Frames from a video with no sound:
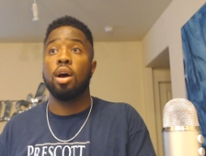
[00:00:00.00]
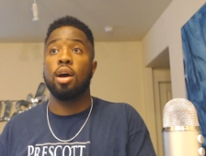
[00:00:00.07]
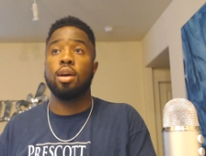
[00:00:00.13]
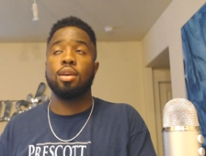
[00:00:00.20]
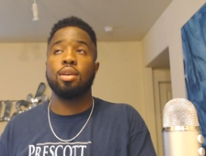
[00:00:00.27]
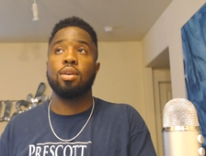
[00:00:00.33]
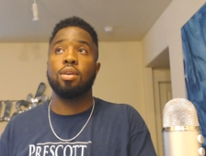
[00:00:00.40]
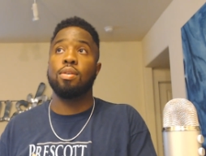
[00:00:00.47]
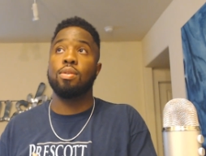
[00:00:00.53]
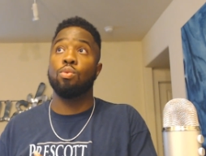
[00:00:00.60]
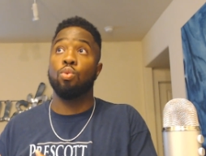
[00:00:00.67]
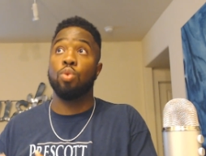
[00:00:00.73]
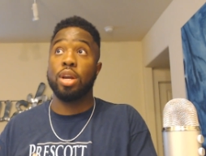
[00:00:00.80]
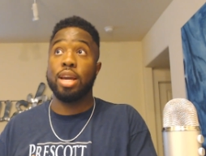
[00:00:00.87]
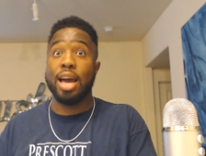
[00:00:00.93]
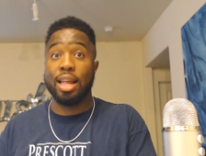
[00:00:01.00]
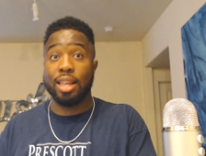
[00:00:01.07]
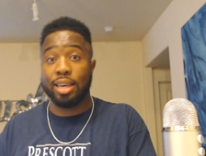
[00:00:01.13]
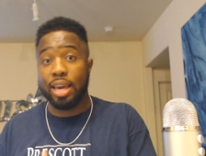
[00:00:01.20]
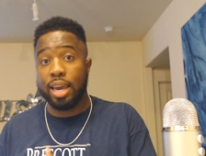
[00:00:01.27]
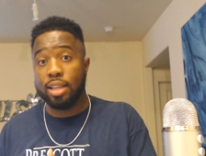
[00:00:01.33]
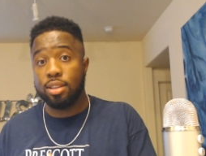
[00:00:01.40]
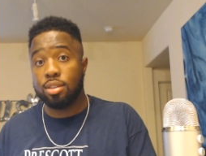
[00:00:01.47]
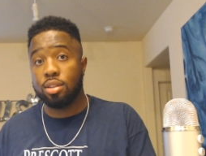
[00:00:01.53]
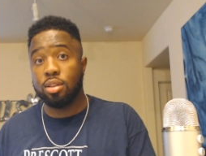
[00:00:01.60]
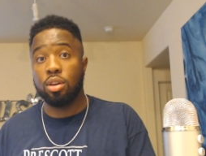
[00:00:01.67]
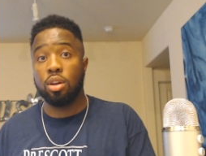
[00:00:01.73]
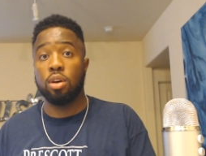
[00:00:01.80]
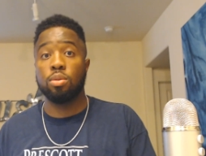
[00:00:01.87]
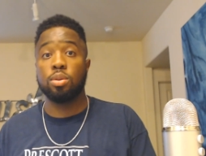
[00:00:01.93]
reallocate, you
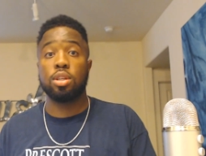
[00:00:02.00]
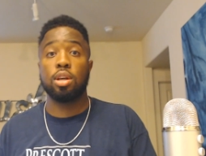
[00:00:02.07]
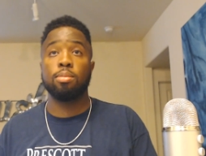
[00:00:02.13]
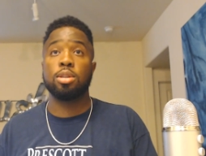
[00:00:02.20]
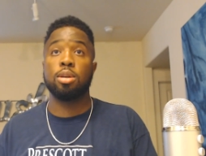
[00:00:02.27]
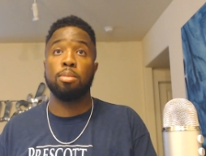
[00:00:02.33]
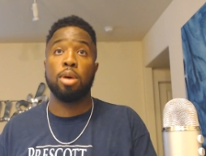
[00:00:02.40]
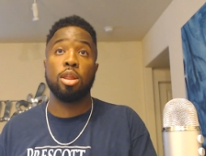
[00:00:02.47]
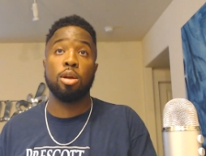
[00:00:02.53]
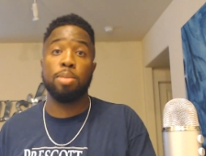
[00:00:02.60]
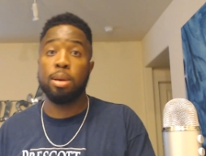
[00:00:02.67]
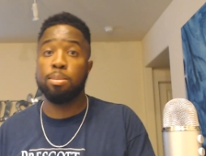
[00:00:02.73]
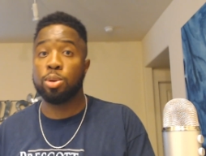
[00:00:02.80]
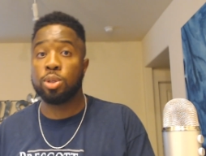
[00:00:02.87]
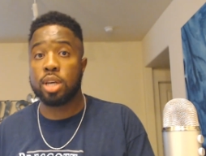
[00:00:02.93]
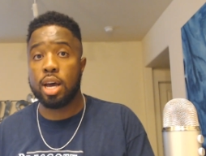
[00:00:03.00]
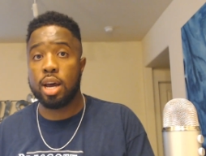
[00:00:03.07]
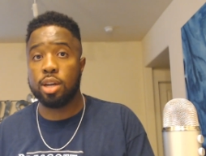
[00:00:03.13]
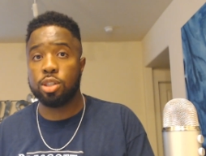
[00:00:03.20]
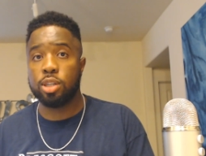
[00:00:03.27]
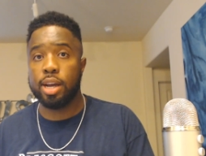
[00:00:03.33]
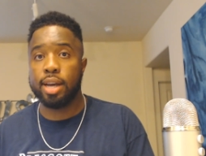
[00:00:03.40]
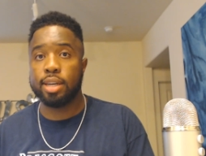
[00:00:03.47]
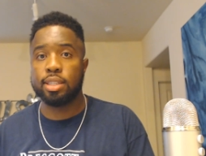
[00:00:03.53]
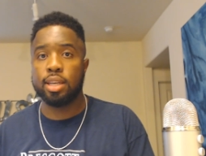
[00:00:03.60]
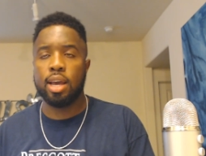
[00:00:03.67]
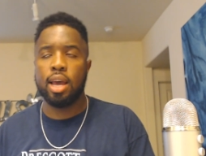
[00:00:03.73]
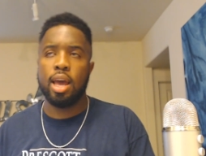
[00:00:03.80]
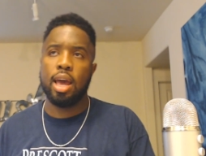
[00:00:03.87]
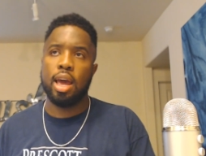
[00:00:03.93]
know, some other people's contracts
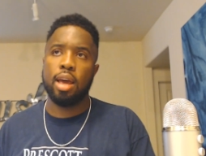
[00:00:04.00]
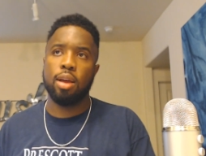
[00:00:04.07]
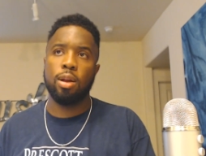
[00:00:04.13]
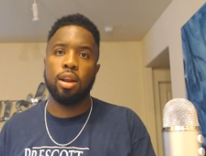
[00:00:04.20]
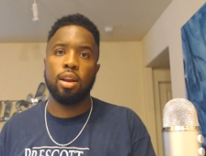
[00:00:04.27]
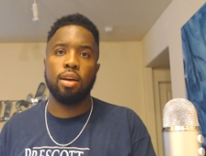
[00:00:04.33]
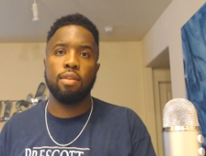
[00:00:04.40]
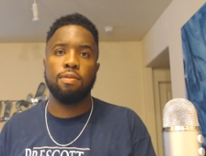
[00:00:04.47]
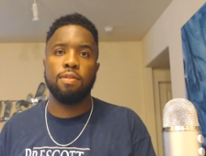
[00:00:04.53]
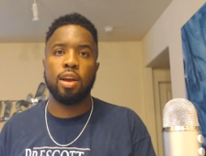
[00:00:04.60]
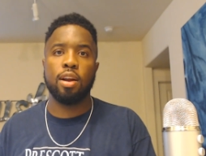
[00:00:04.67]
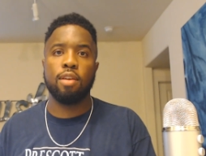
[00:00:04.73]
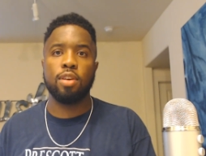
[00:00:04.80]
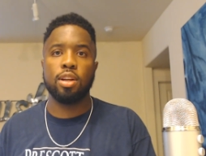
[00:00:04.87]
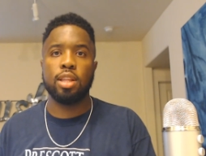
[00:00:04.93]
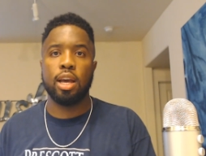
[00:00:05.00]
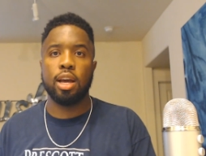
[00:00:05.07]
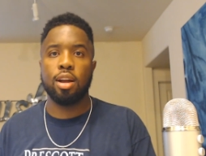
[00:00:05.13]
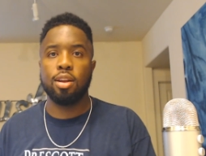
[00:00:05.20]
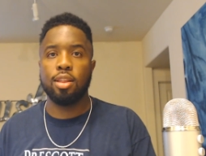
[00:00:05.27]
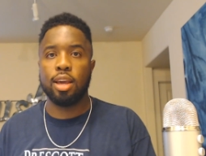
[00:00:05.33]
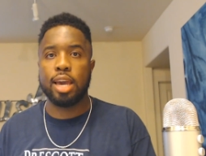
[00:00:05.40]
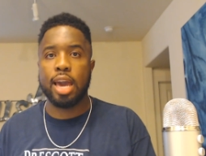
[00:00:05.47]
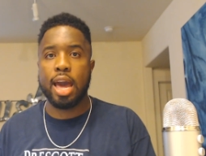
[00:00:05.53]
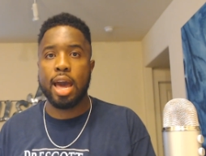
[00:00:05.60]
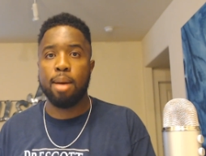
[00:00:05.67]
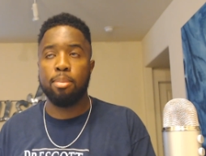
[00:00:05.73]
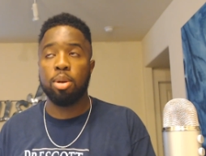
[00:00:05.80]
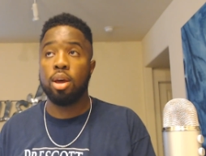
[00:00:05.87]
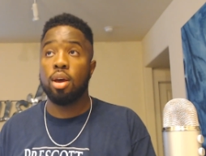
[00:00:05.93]
and fit everything under the
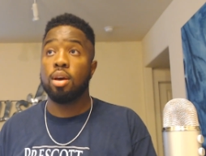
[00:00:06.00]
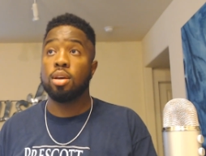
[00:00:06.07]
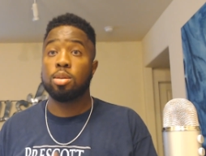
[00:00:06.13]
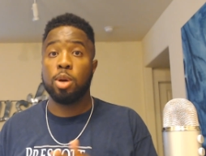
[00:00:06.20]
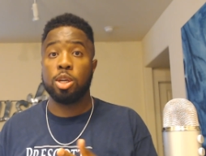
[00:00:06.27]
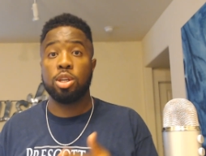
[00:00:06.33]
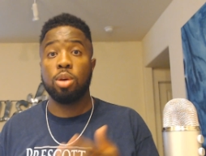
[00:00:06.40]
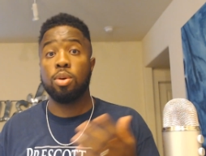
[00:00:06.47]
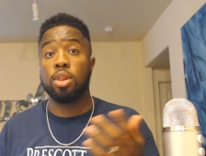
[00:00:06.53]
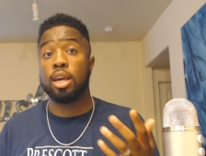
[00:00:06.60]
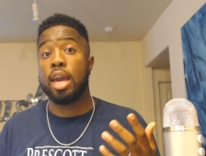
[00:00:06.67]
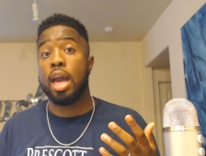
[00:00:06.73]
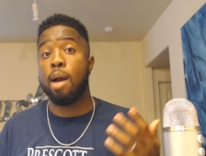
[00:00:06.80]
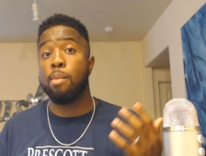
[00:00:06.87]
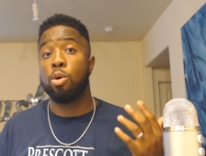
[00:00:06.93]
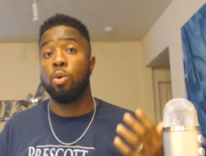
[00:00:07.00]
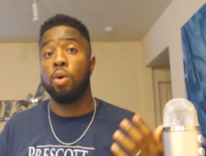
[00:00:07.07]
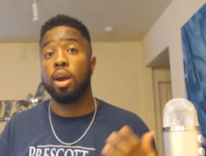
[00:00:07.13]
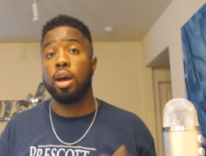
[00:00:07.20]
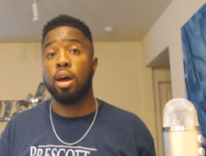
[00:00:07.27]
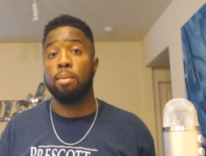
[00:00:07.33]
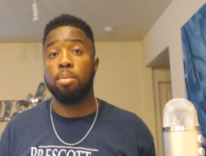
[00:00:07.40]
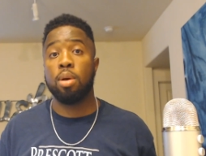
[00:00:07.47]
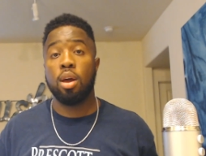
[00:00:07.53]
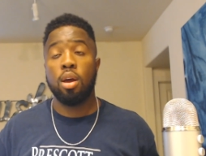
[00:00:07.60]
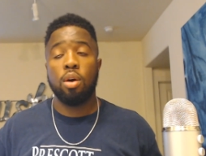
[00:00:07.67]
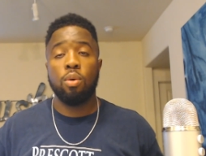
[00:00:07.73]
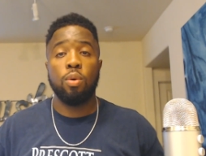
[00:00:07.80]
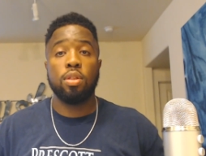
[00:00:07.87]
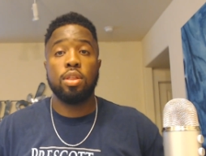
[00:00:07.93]
cap, especially with the cap going up
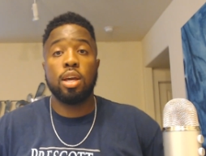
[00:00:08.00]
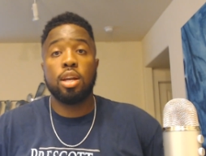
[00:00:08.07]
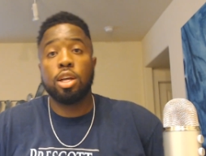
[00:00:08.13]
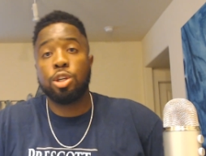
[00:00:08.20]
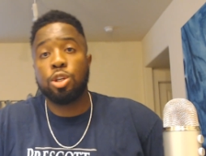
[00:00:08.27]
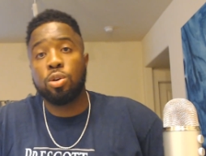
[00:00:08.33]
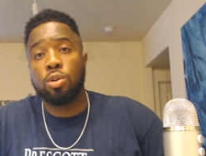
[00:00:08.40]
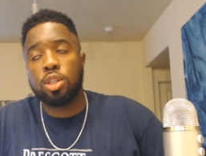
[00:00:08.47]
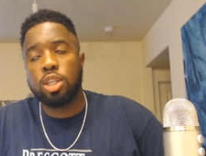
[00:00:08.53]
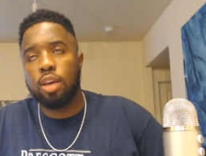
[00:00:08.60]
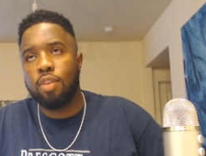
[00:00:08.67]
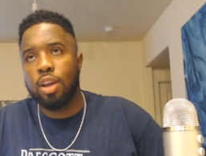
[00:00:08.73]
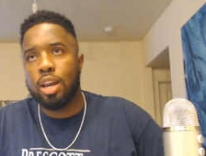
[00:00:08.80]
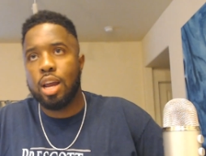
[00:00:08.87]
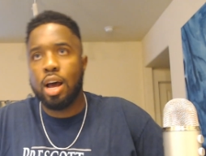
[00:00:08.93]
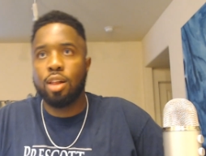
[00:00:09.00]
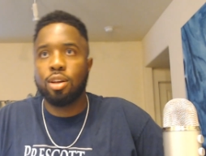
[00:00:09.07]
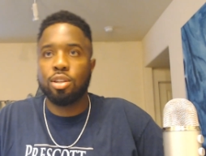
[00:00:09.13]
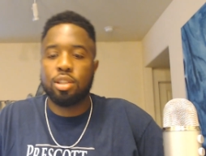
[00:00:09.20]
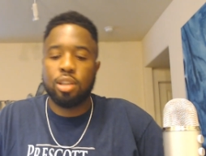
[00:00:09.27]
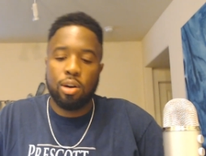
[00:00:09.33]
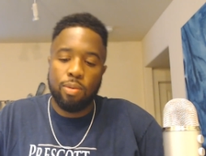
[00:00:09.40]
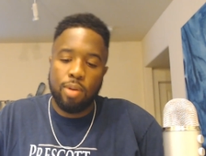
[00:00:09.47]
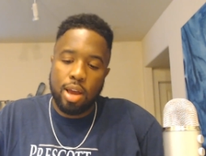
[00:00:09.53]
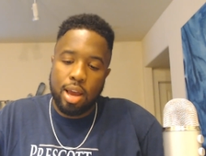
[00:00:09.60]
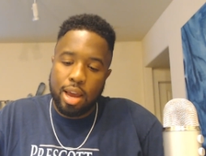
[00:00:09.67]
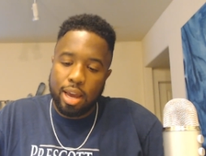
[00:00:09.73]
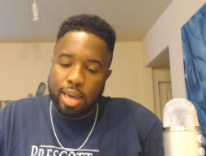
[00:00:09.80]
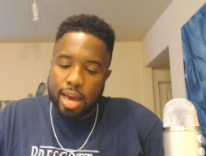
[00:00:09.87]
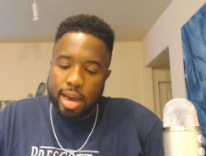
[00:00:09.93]
with the additional TV dollars. So
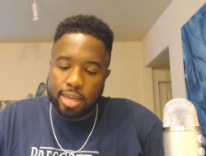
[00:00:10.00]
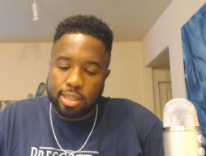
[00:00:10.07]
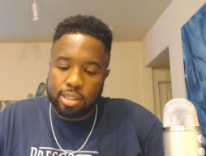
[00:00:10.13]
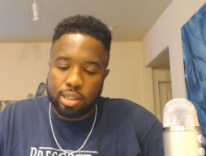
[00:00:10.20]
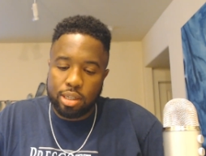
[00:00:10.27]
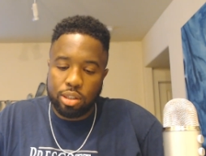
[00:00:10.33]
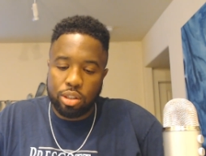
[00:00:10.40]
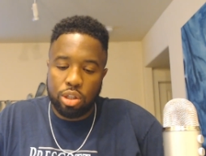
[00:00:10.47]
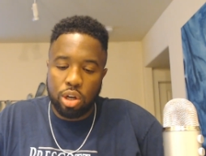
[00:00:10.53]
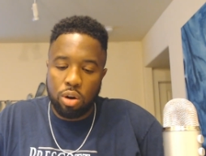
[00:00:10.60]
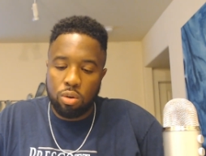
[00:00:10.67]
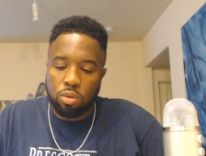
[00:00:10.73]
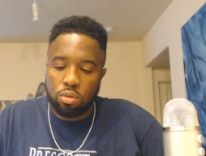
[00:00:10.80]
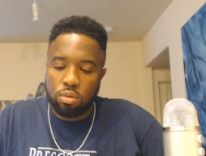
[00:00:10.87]
guys, don't